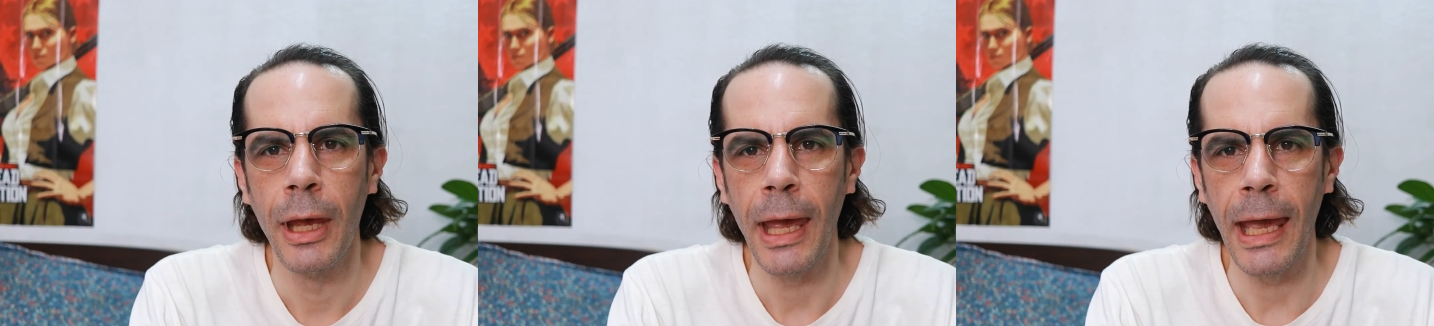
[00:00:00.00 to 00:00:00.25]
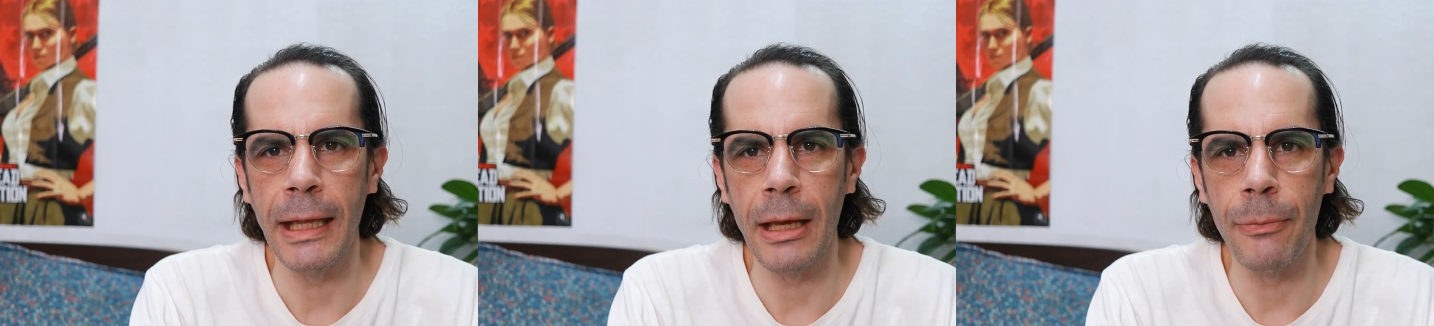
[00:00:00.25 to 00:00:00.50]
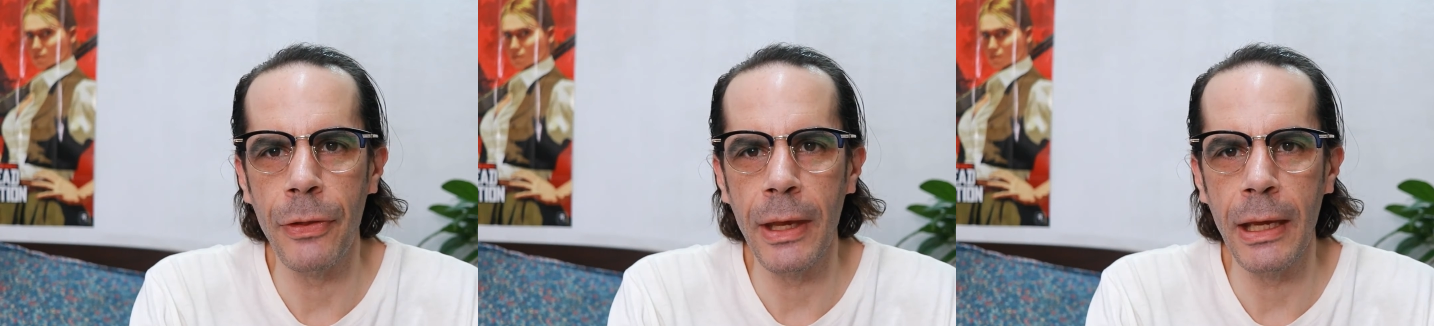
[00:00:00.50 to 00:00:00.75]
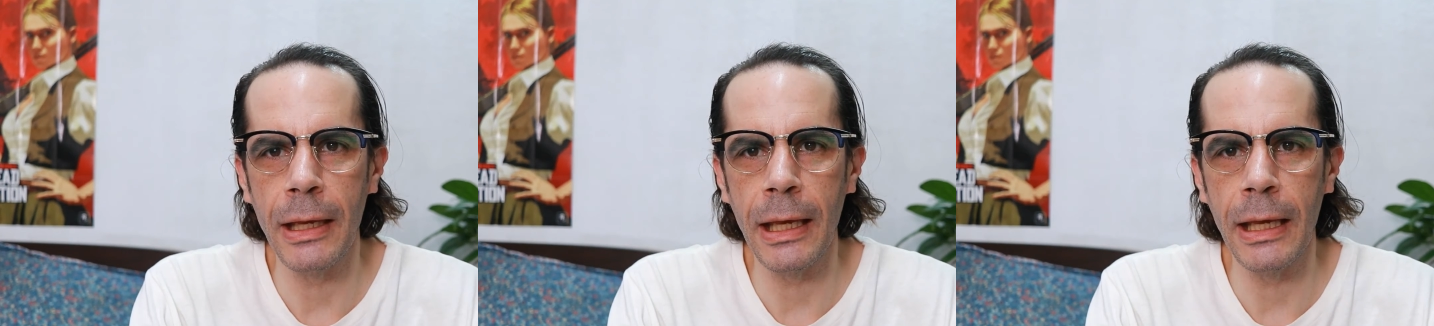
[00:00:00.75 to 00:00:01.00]
Speaker 1: and I'm
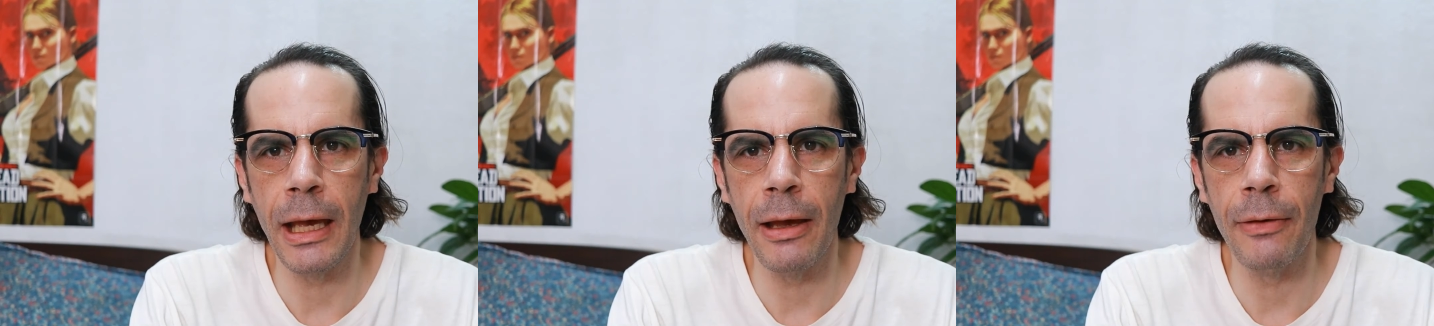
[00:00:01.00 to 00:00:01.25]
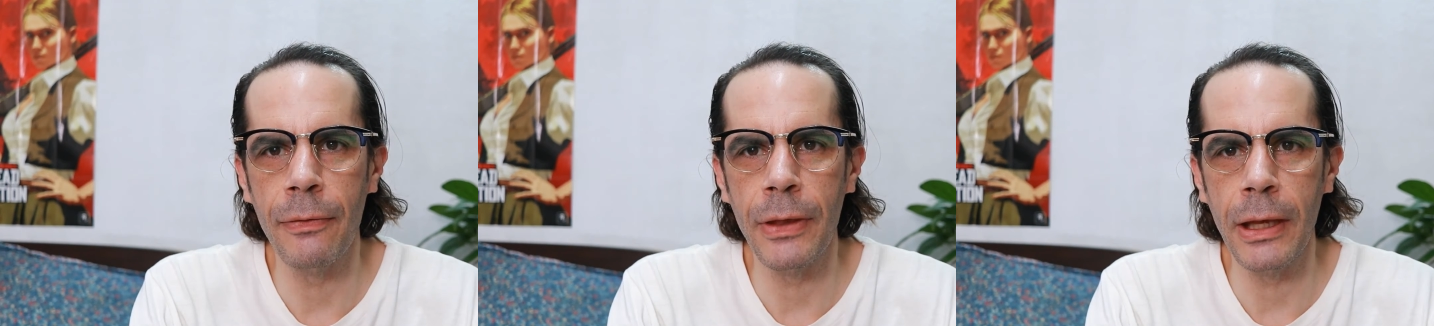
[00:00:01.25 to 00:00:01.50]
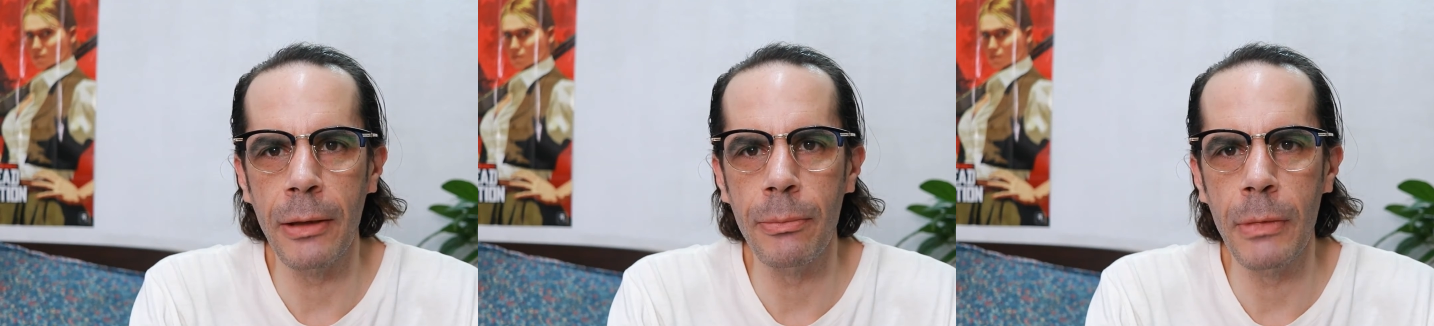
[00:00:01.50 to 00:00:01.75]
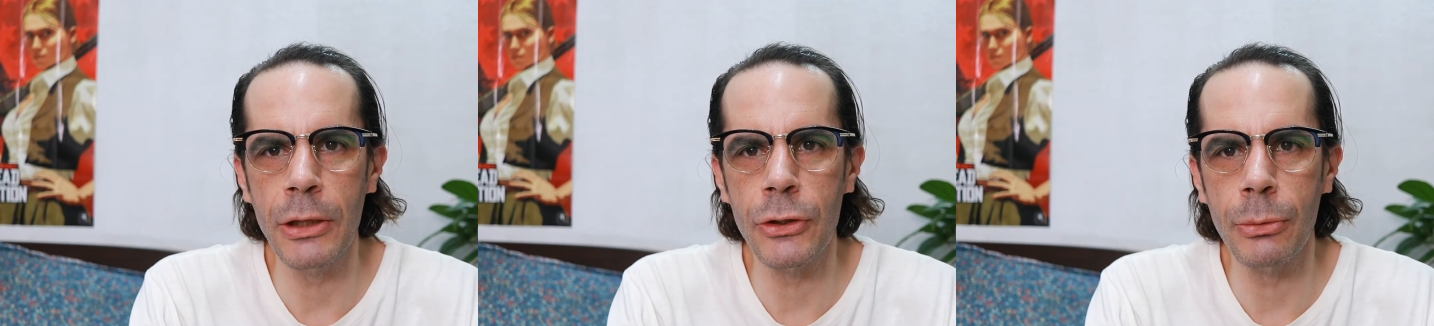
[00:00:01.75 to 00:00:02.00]
thinking of the
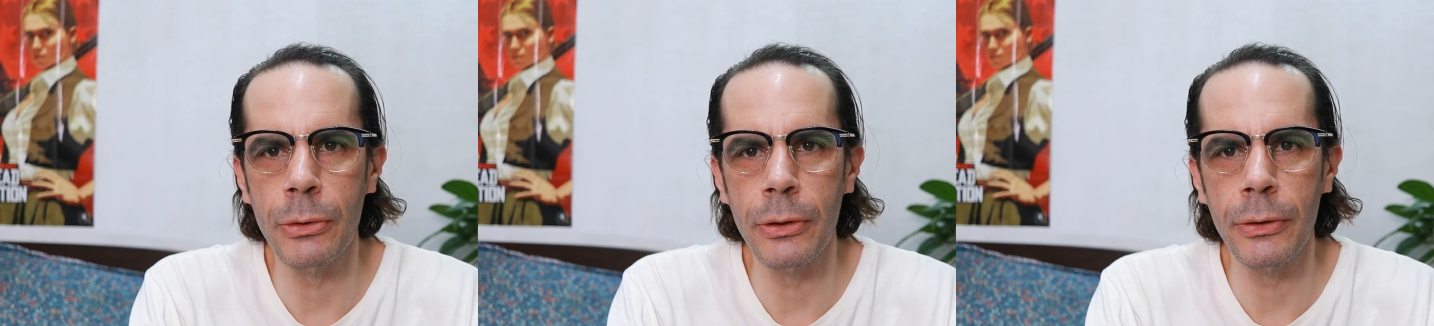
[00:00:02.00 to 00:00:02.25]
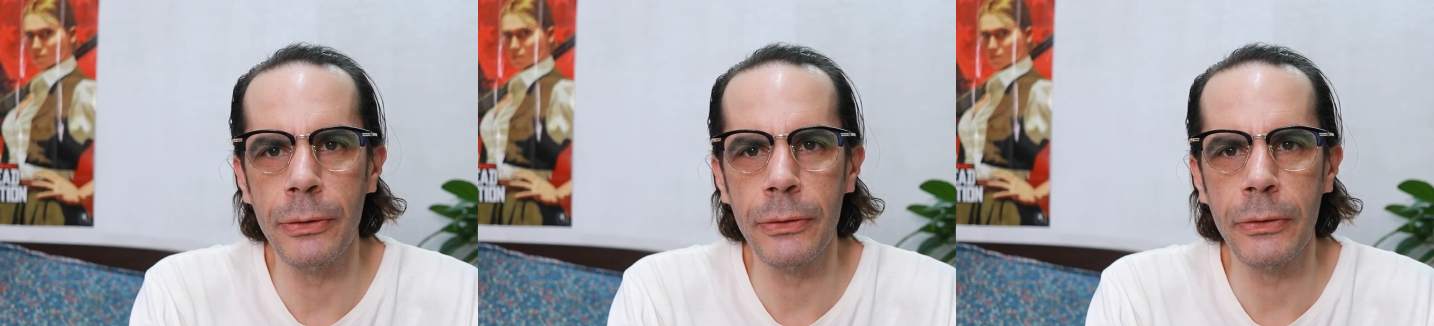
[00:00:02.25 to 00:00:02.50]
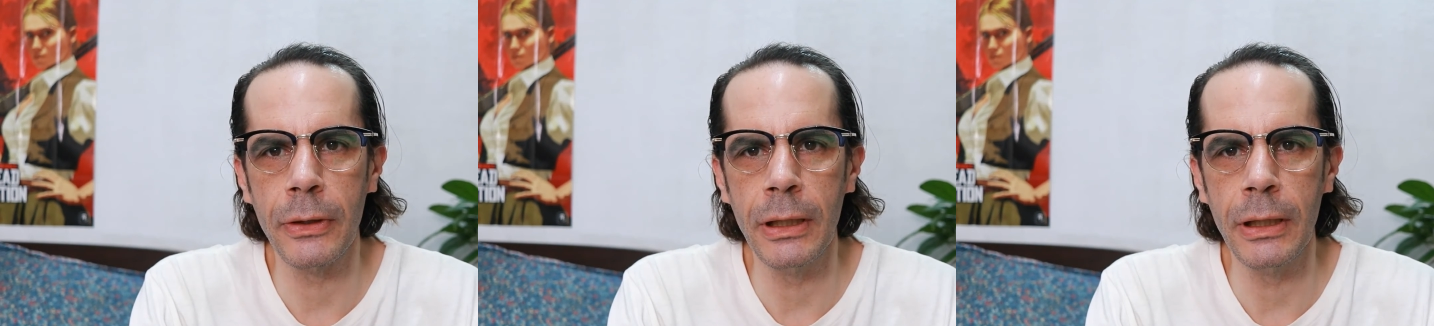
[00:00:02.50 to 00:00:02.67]
miduals,